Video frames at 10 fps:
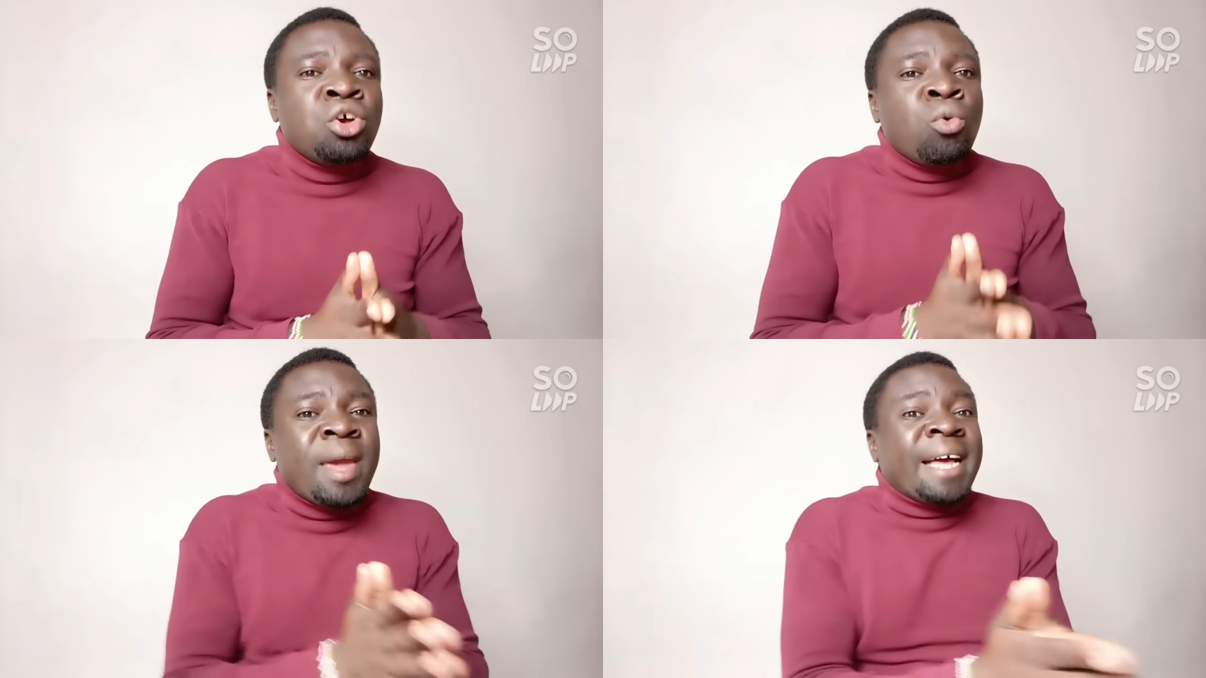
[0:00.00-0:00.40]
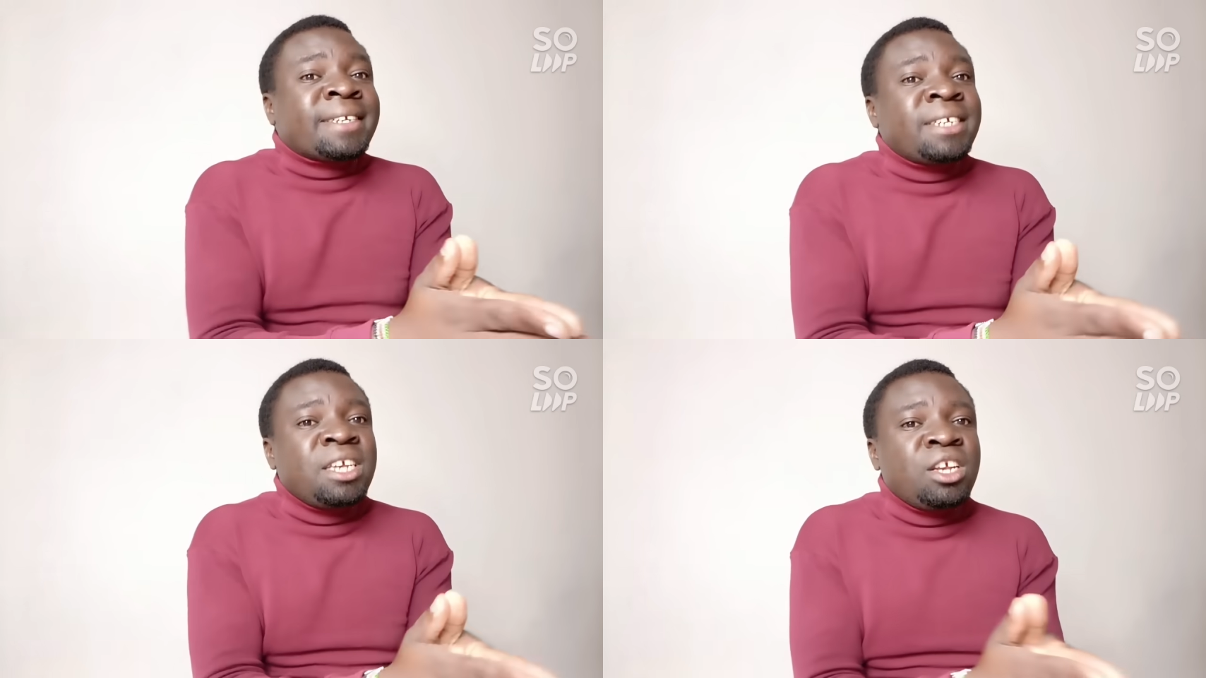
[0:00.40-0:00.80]
We are
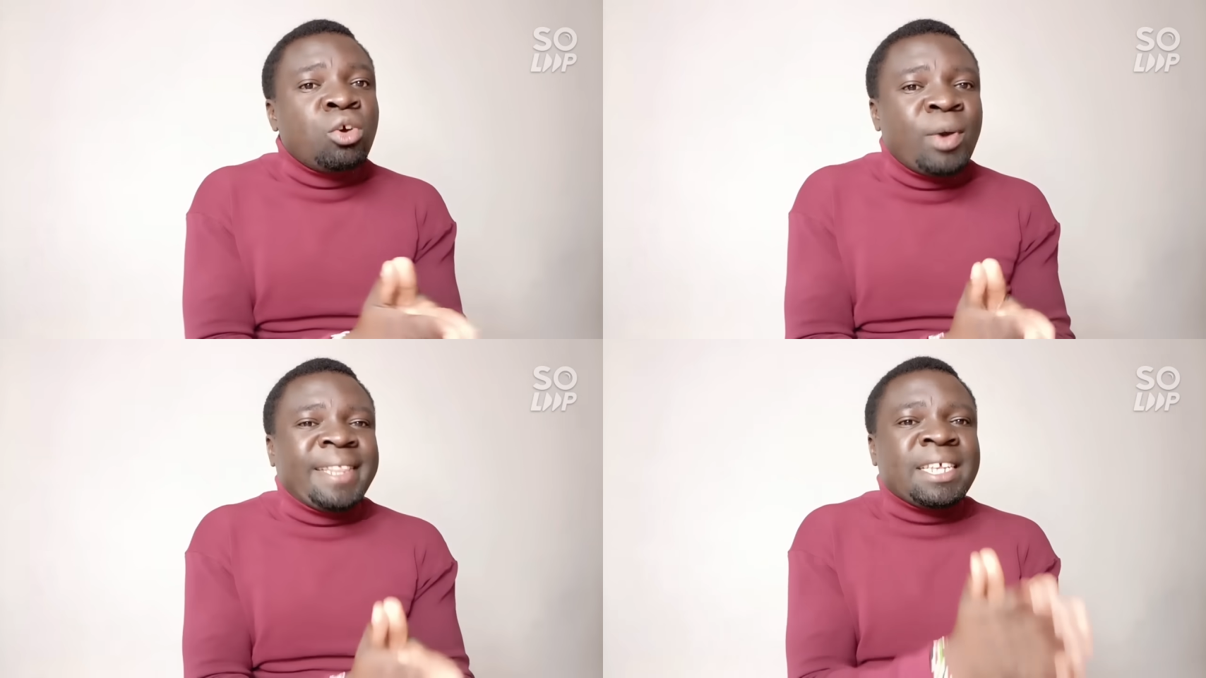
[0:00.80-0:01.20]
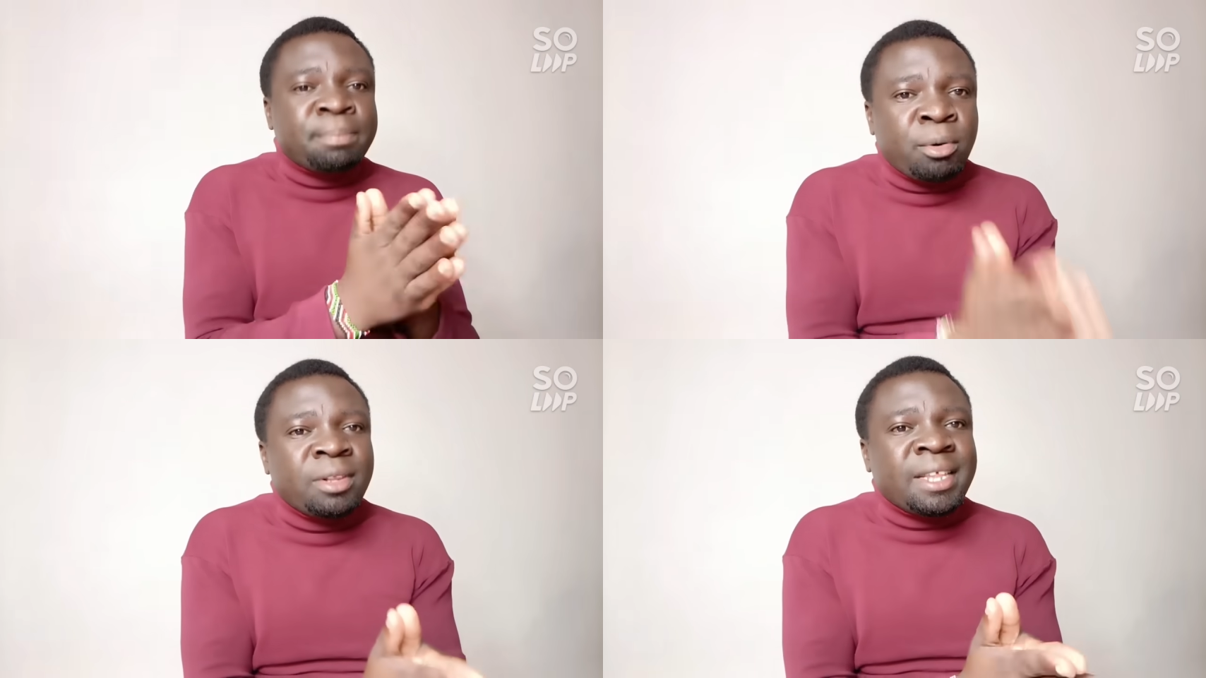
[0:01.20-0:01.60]
seeing where the
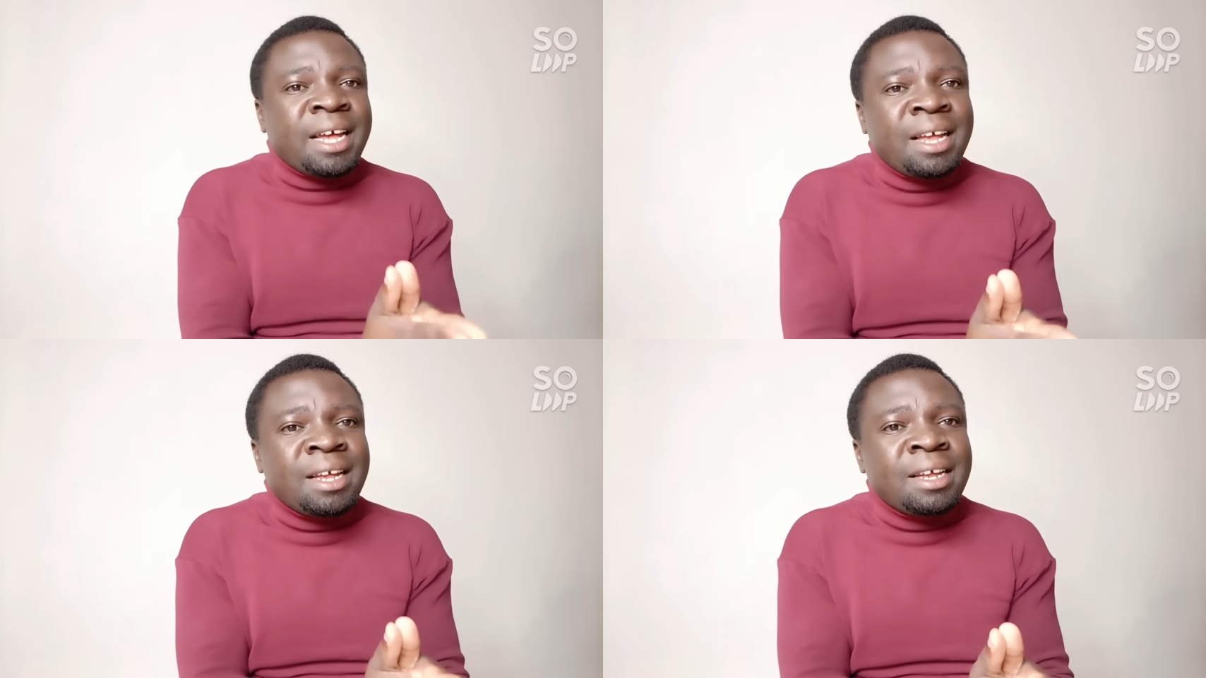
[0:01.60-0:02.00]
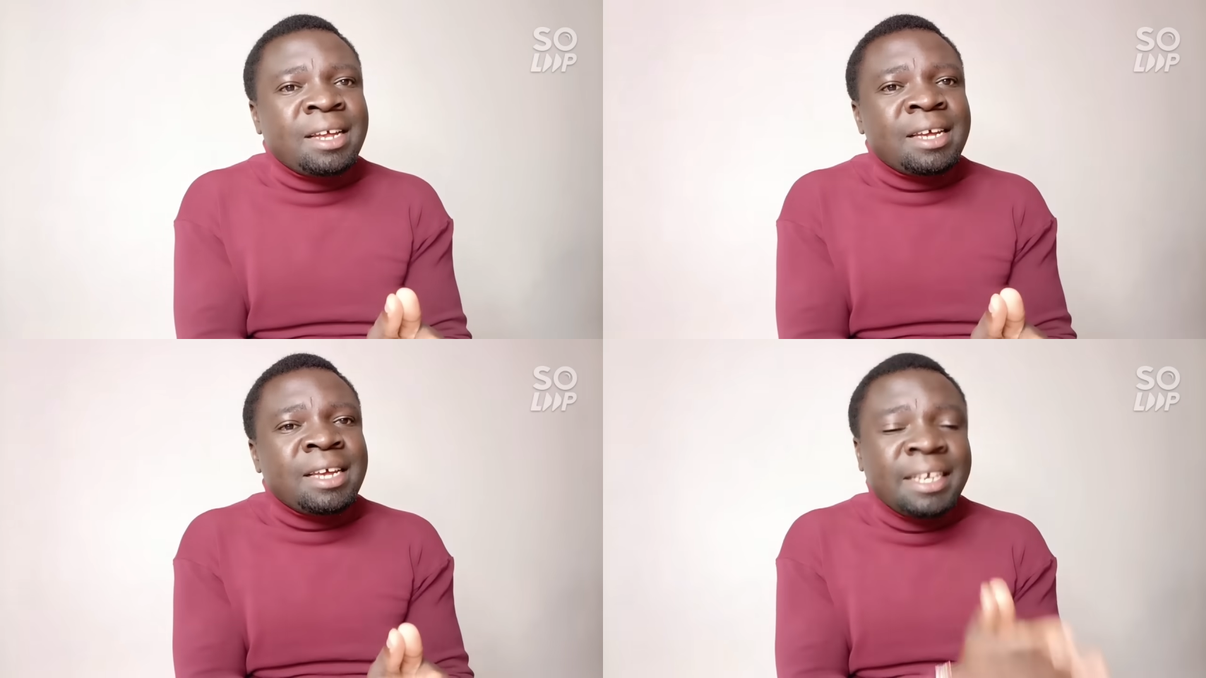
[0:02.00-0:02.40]
sponsor
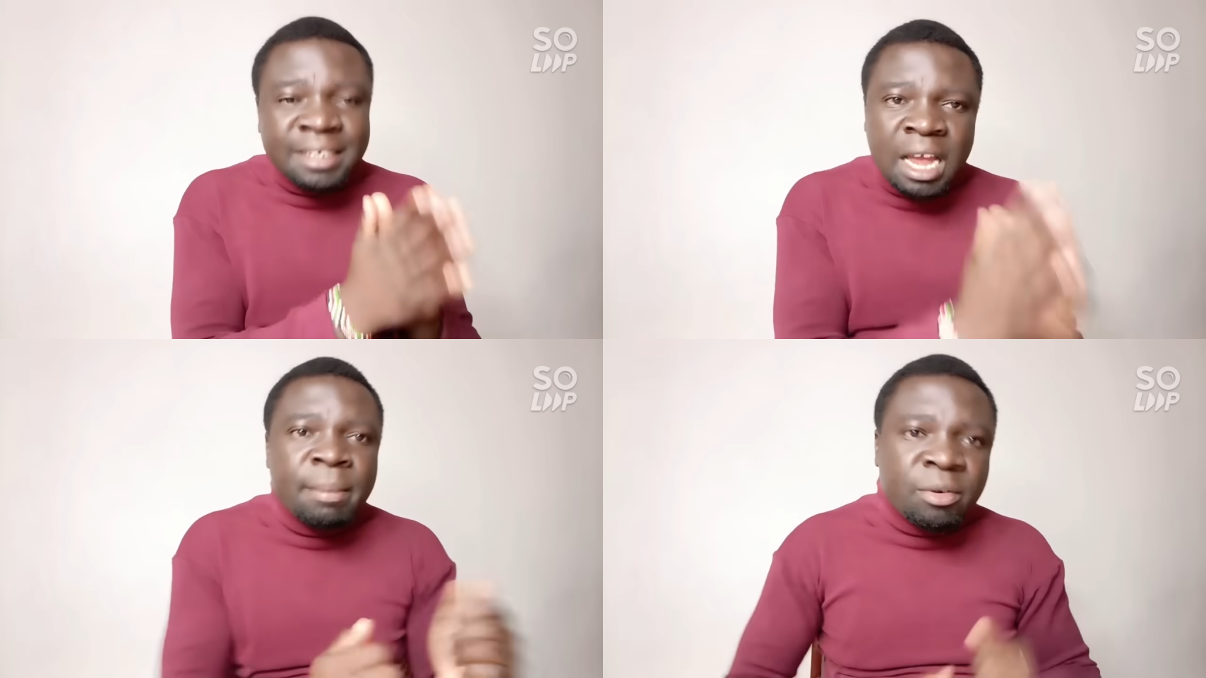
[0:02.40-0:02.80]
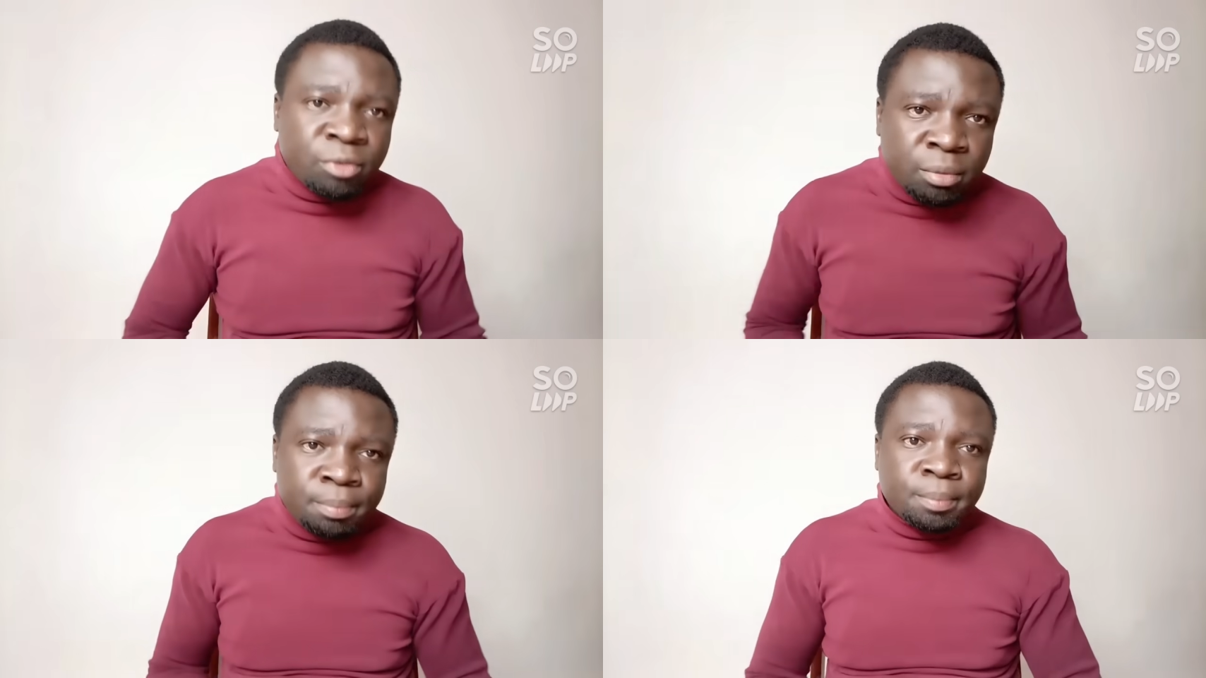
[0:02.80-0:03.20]
is coming
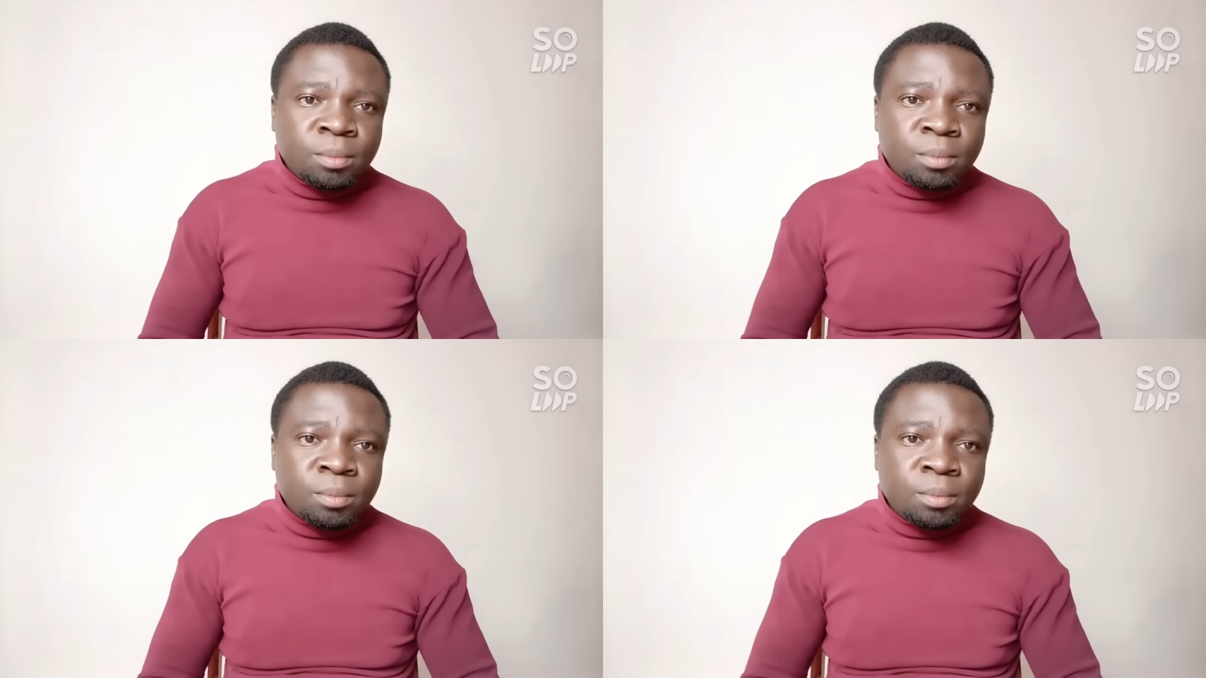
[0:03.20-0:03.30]
from.